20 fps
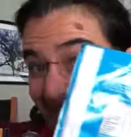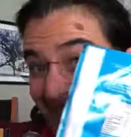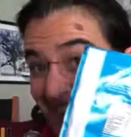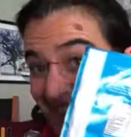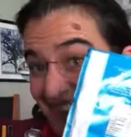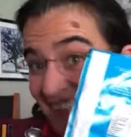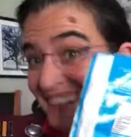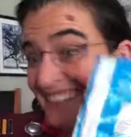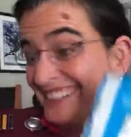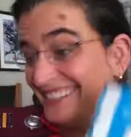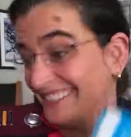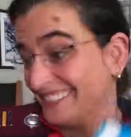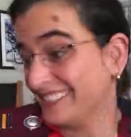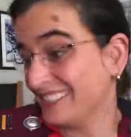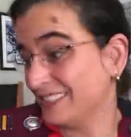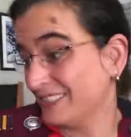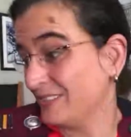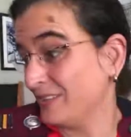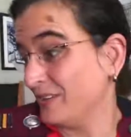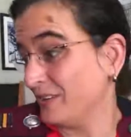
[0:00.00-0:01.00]
Huh? It's
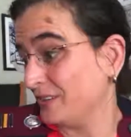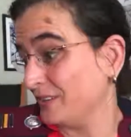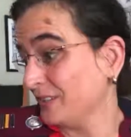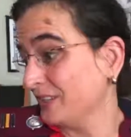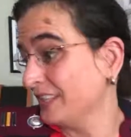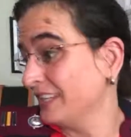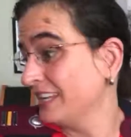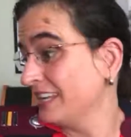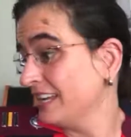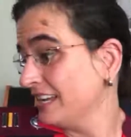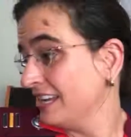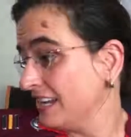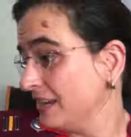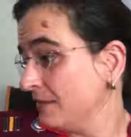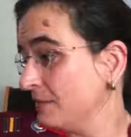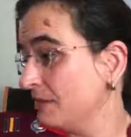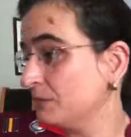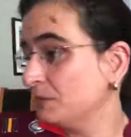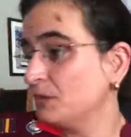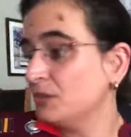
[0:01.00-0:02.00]
a lot,
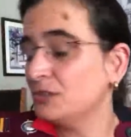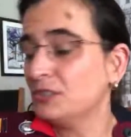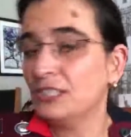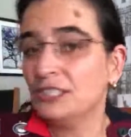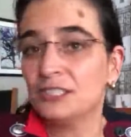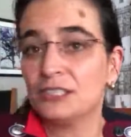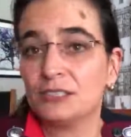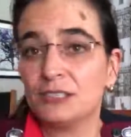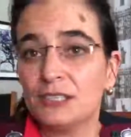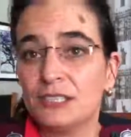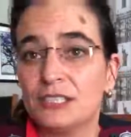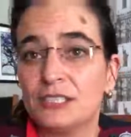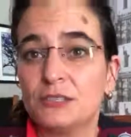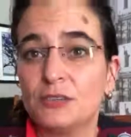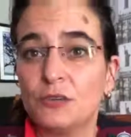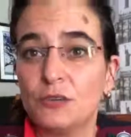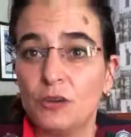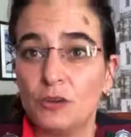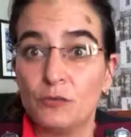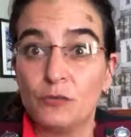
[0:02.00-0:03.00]
but because it's
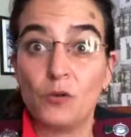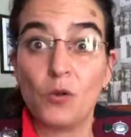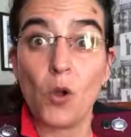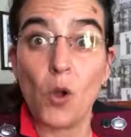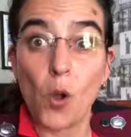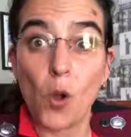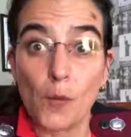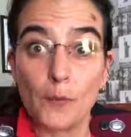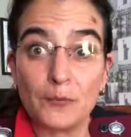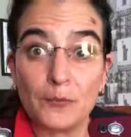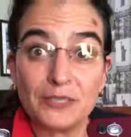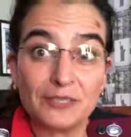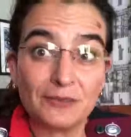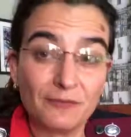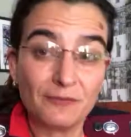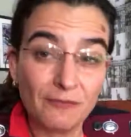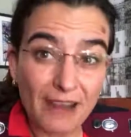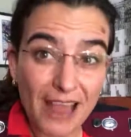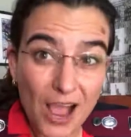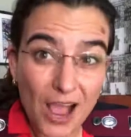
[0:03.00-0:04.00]
a lot of carbs,
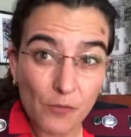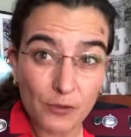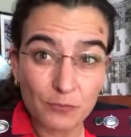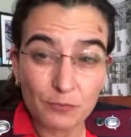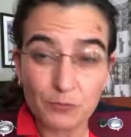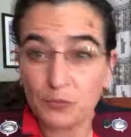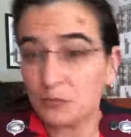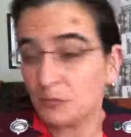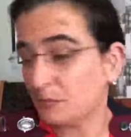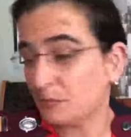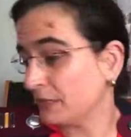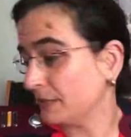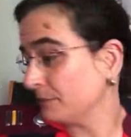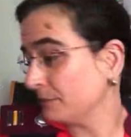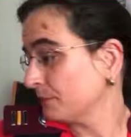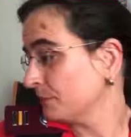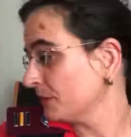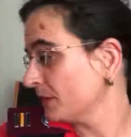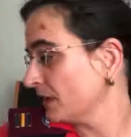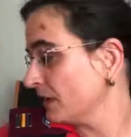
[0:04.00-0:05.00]
flour probably.
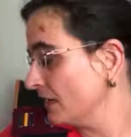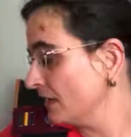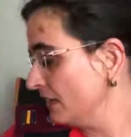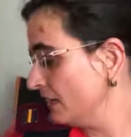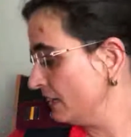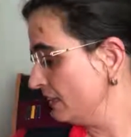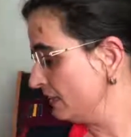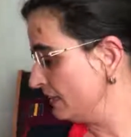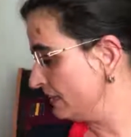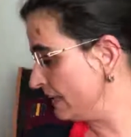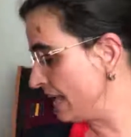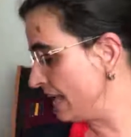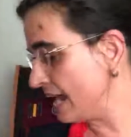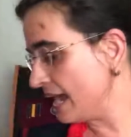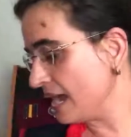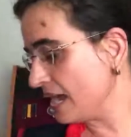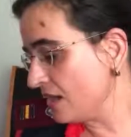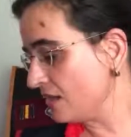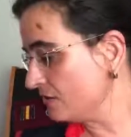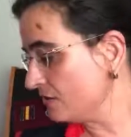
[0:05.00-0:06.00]

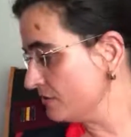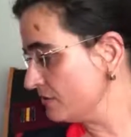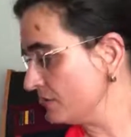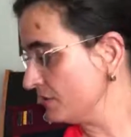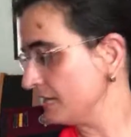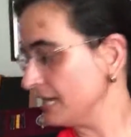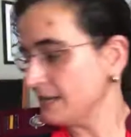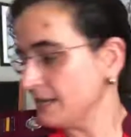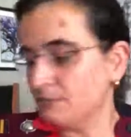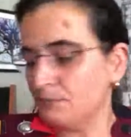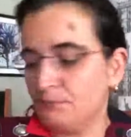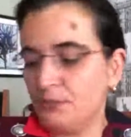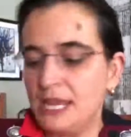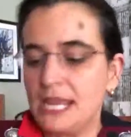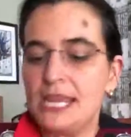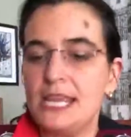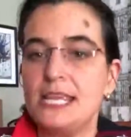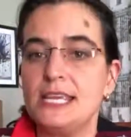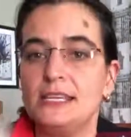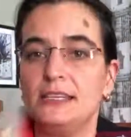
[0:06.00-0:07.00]
Now you get
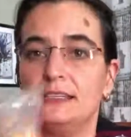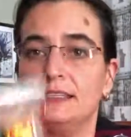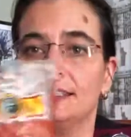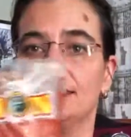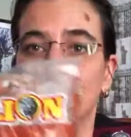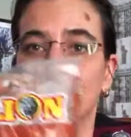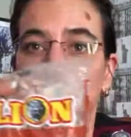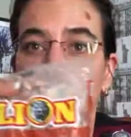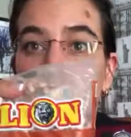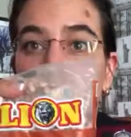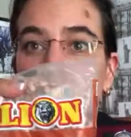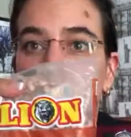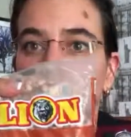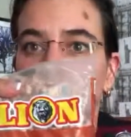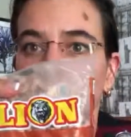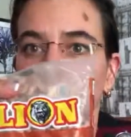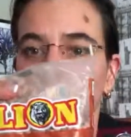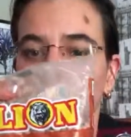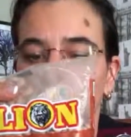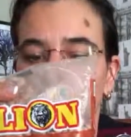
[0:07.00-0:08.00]
beans. I
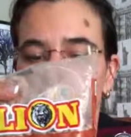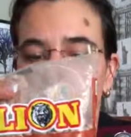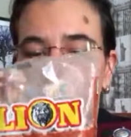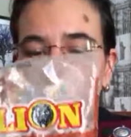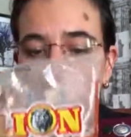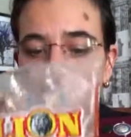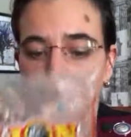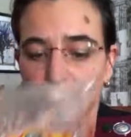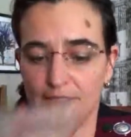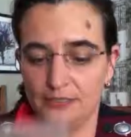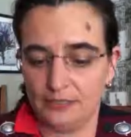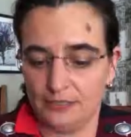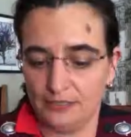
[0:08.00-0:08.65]
like beans.